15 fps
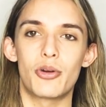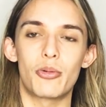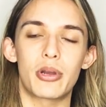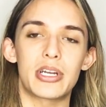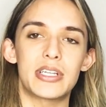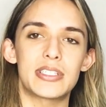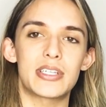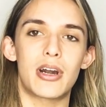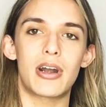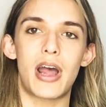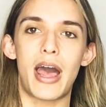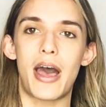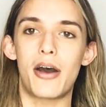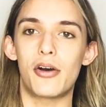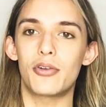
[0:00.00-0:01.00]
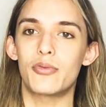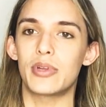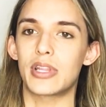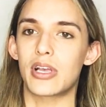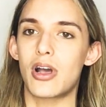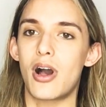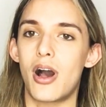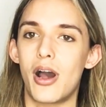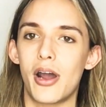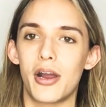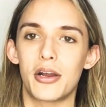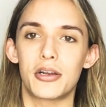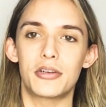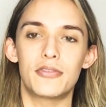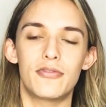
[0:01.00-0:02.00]
We're going to start out with a
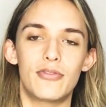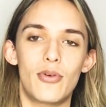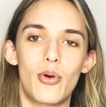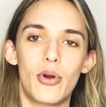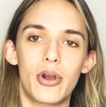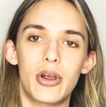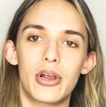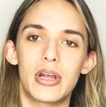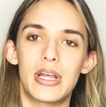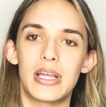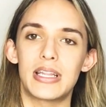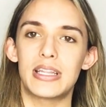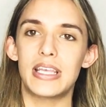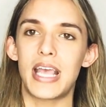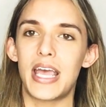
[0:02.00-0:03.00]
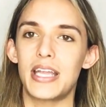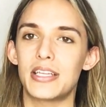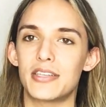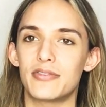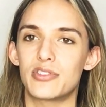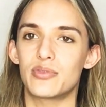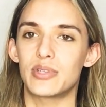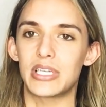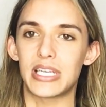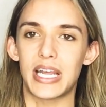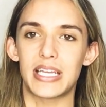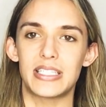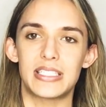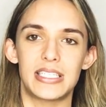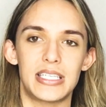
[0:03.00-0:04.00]
card for the end of
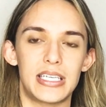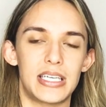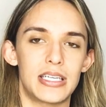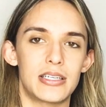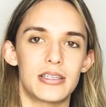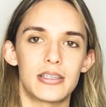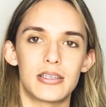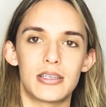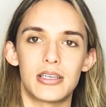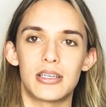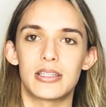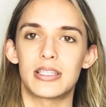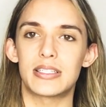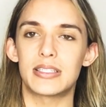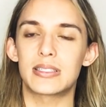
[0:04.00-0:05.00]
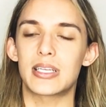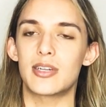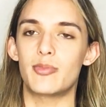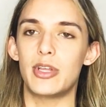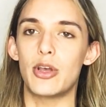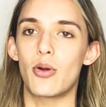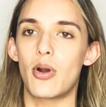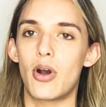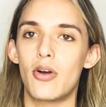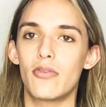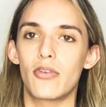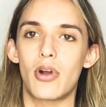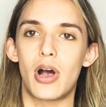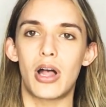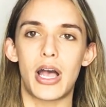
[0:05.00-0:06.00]
2019. This is going to be your
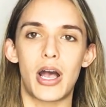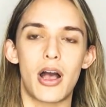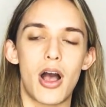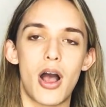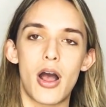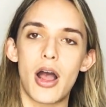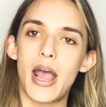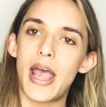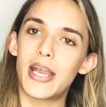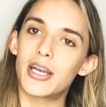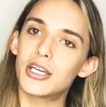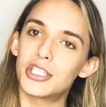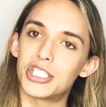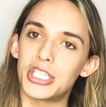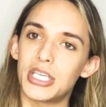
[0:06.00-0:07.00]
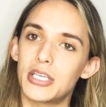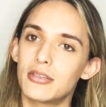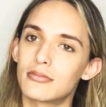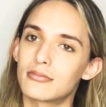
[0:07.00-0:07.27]
overall energy